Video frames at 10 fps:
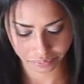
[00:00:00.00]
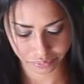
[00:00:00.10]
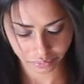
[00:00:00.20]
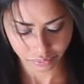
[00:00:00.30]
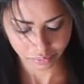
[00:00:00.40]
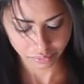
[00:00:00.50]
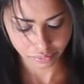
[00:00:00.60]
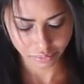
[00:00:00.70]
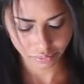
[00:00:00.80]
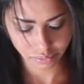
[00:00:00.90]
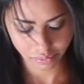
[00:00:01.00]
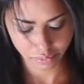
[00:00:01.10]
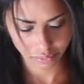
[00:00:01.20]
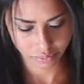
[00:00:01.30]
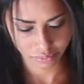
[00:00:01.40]

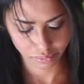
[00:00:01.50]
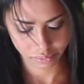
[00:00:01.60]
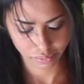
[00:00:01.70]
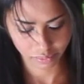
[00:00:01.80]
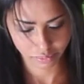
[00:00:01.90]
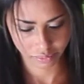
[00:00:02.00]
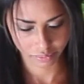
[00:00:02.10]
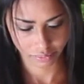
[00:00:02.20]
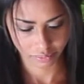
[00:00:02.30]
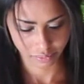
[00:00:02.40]
Nobody speaks.